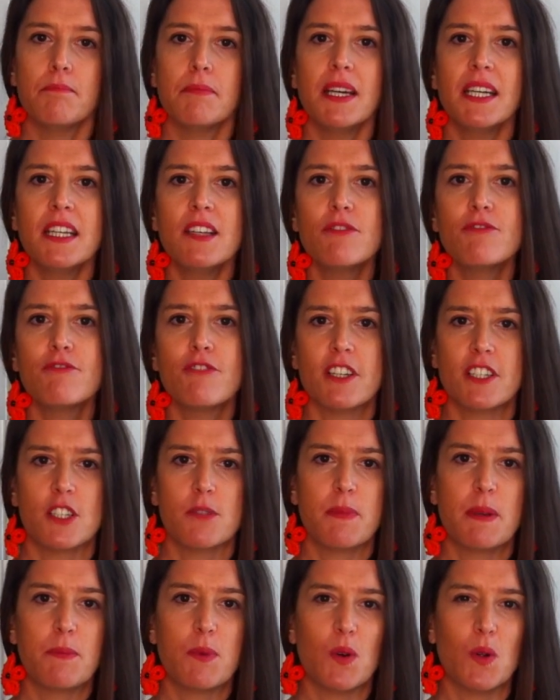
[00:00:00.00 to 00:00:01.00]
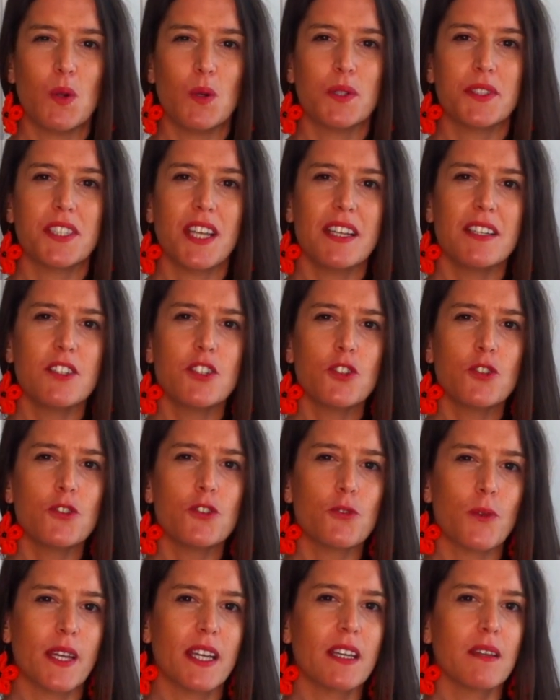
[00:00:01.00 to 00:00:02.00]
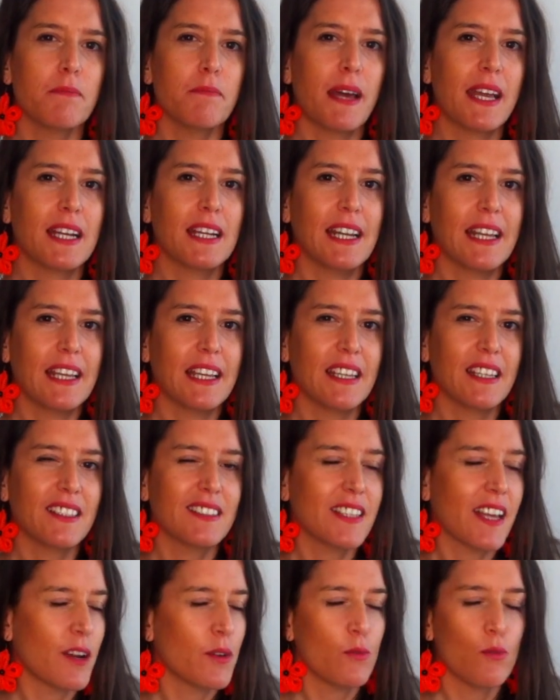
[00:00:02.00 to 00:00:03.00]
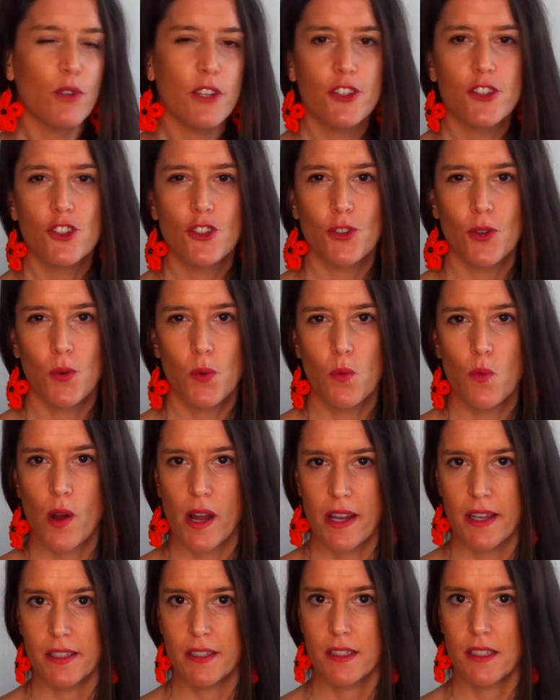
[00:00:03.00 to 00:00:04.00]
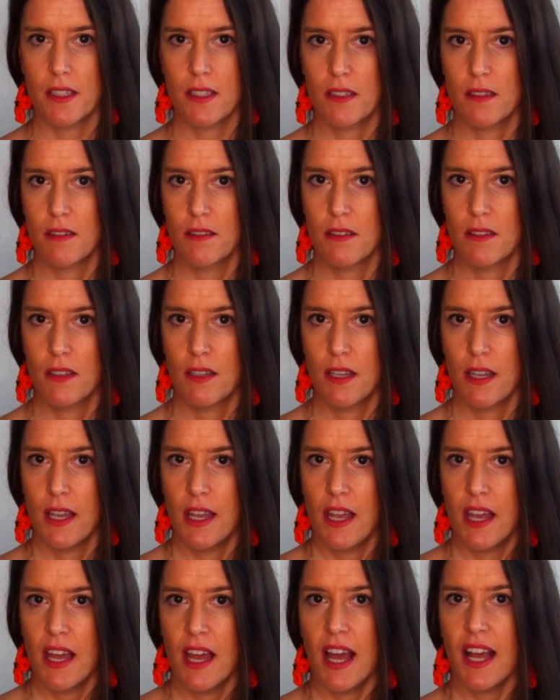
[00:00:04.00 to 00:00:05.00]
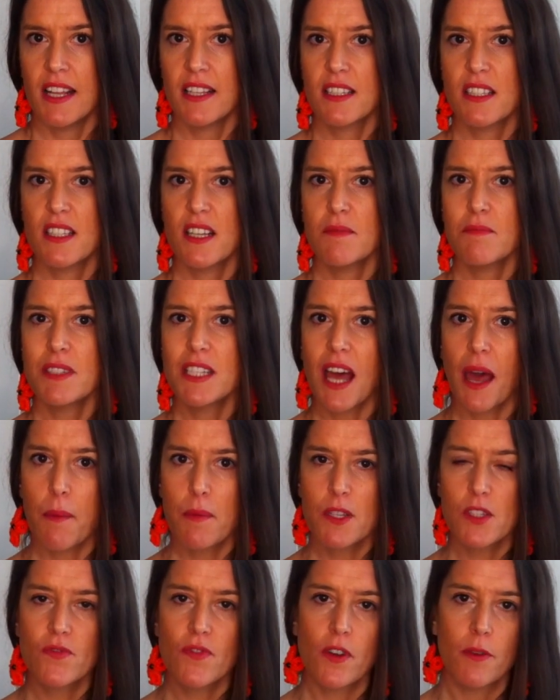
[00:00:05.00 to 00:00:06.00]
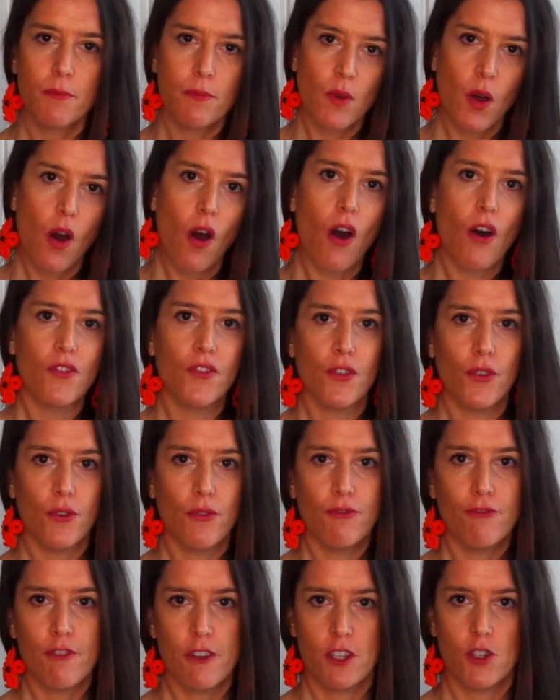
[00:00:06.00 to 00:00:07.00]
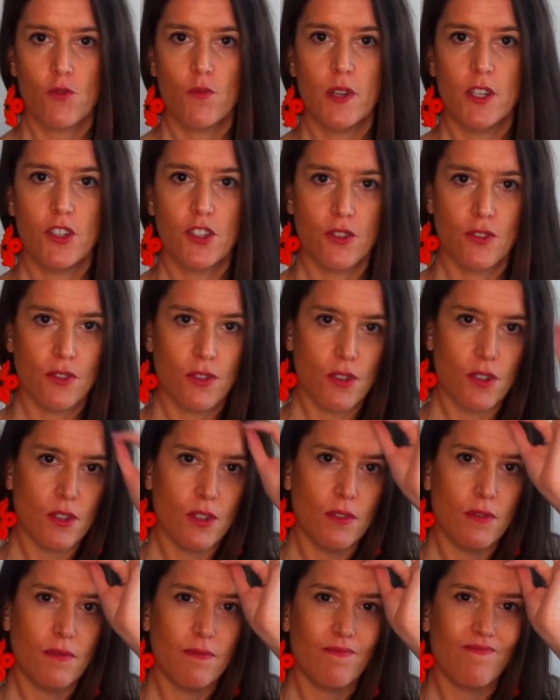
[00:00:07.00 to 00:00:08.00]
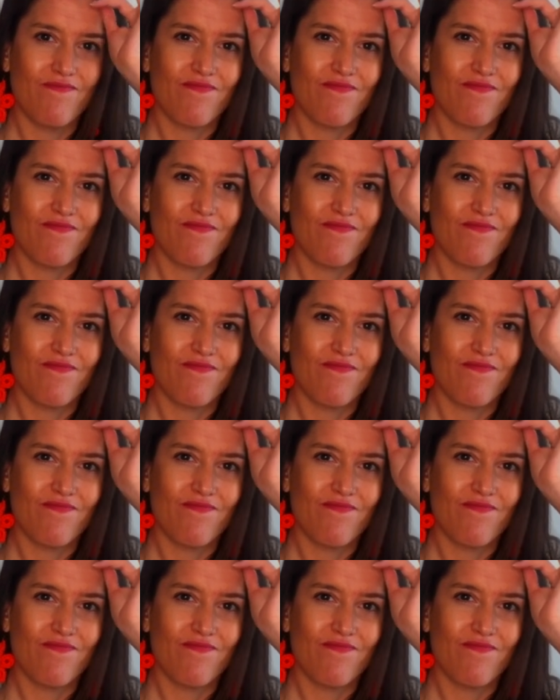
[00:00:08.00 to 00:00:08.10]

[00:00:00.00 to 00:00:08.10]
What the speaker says: Many French people tend to drink mainly their regional wines, and sometimes from other French regions.